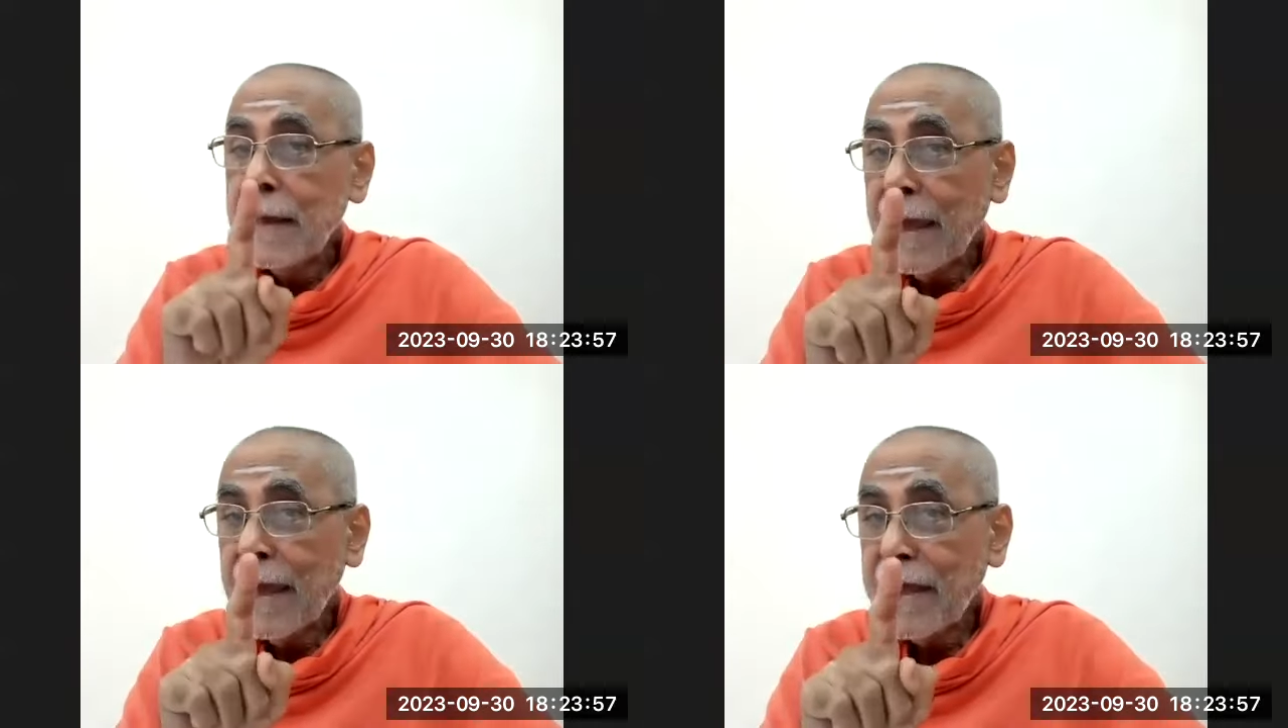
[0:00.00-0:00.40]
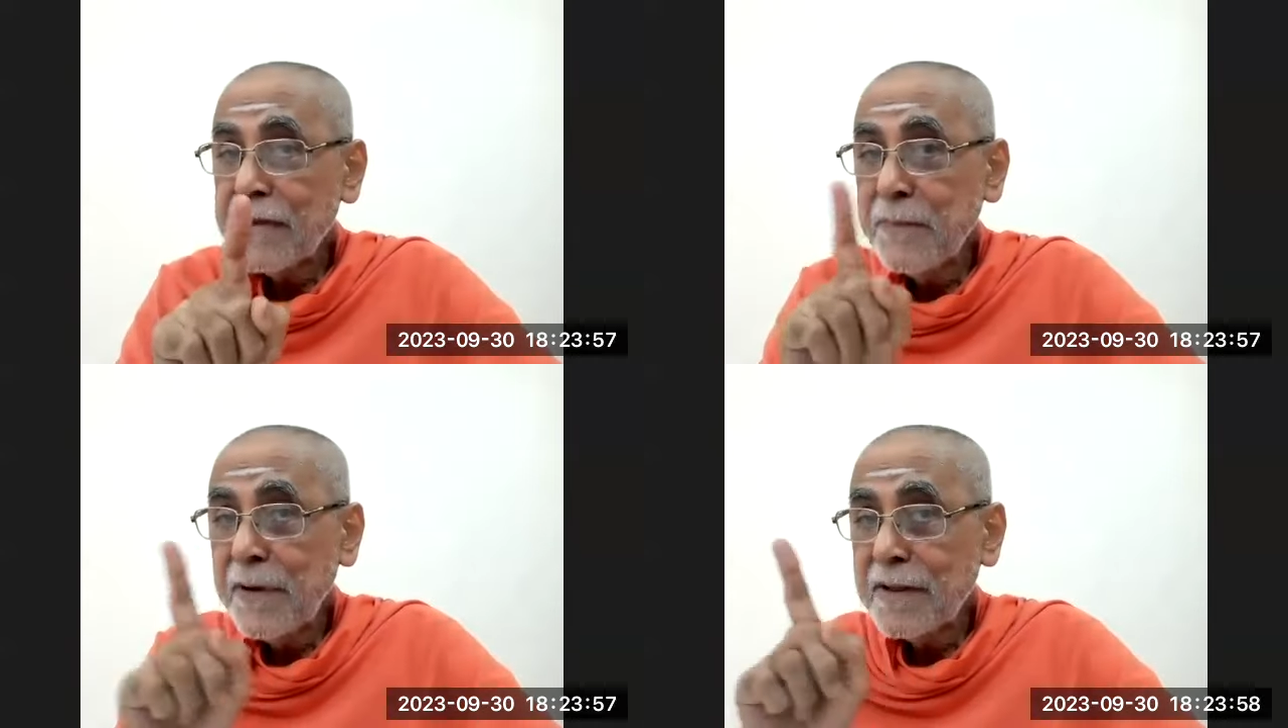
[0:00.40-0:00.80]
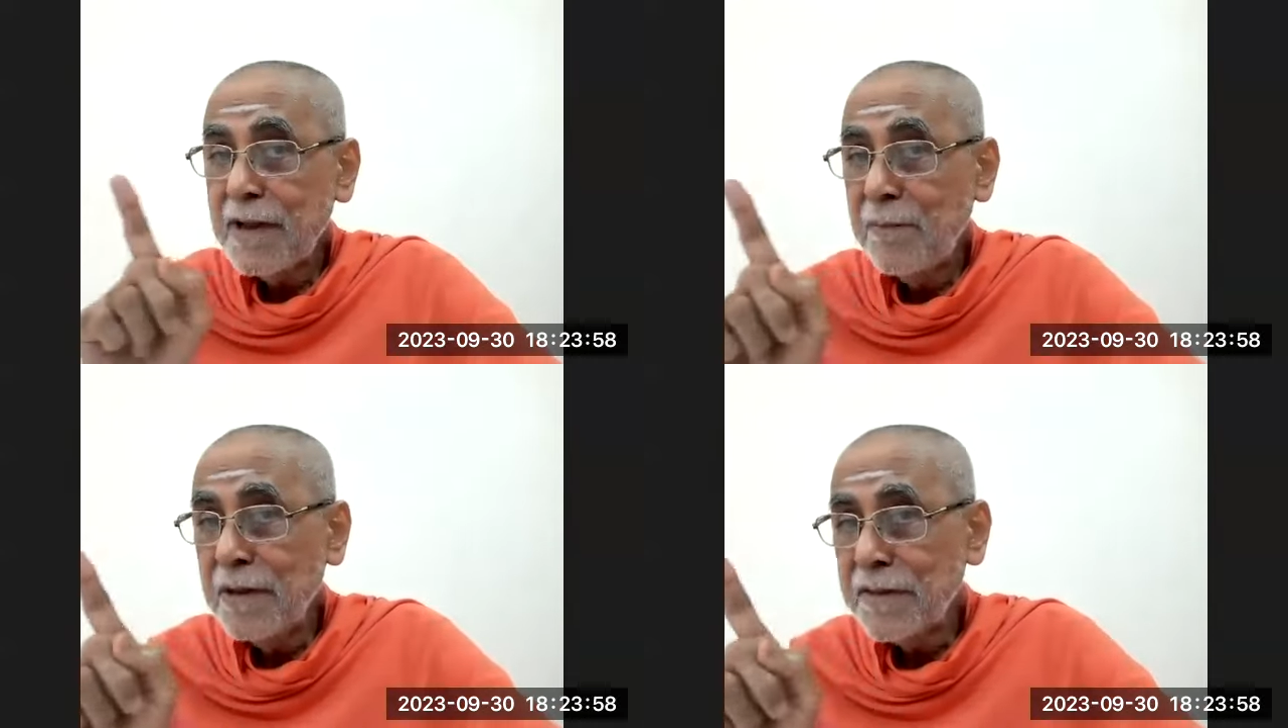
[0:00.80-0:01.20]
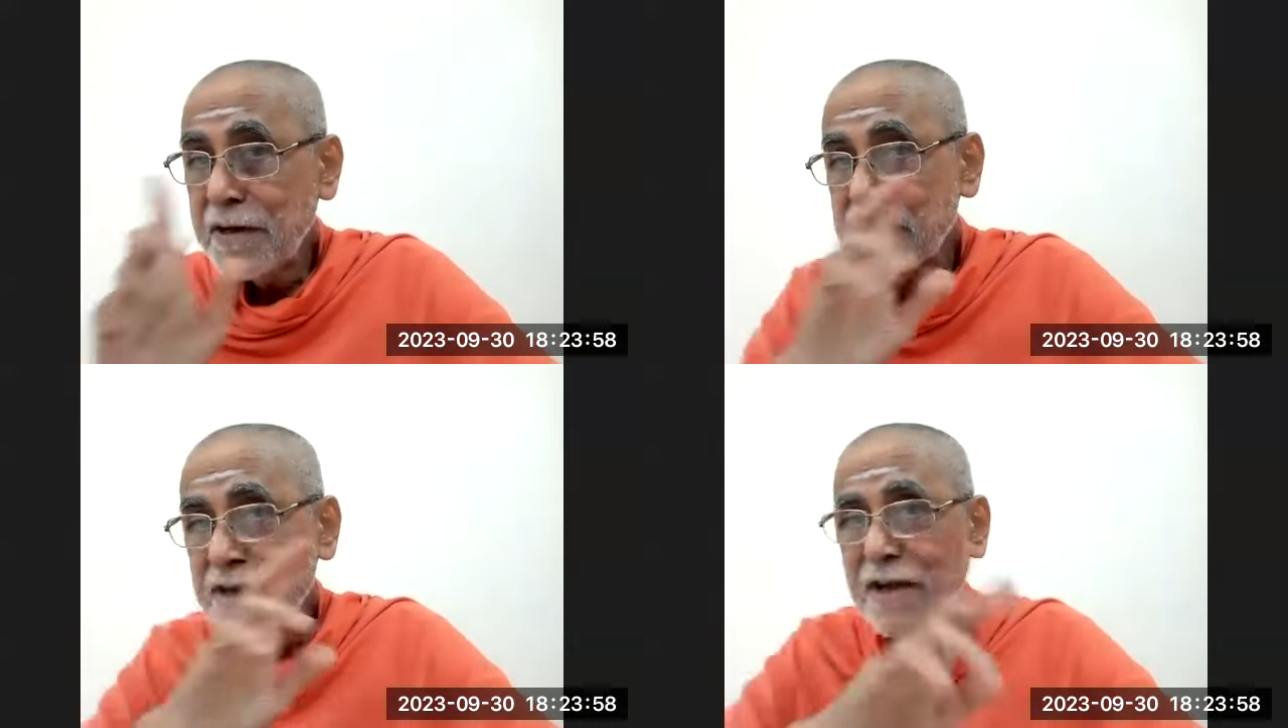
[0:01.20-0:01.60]
as per the
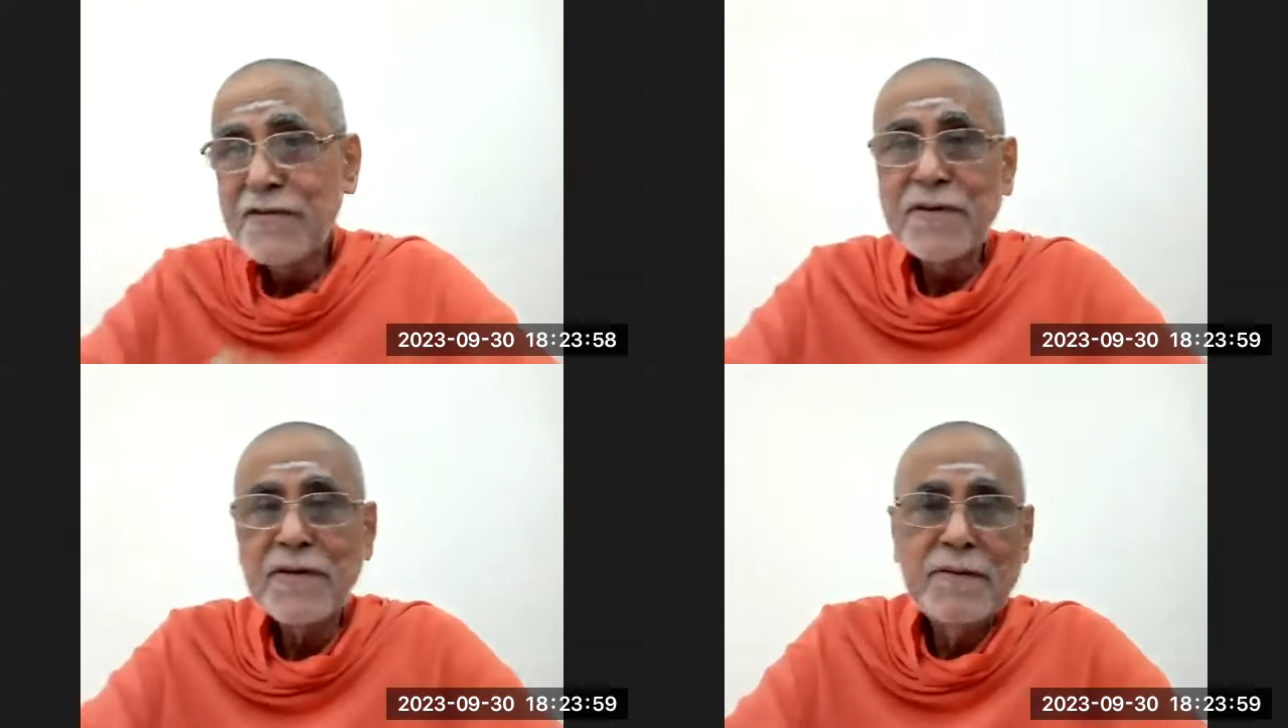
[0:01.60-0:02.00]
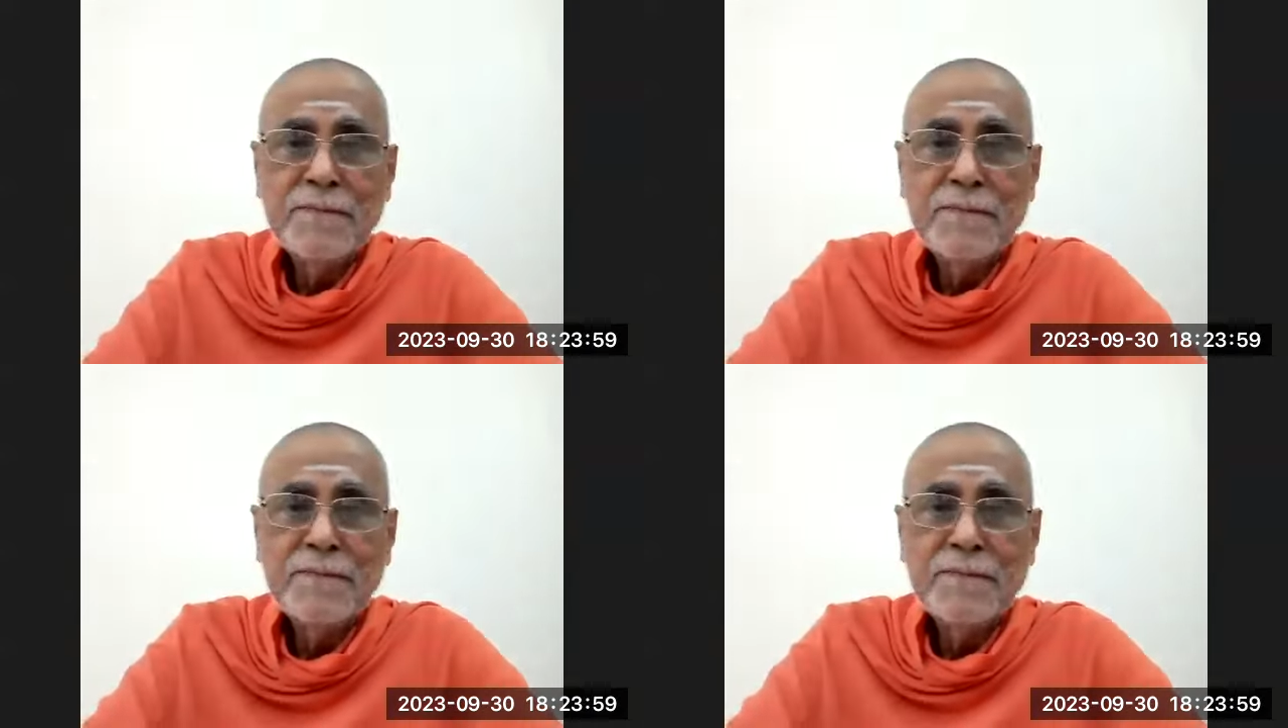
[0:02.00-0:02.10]
mantra shastra.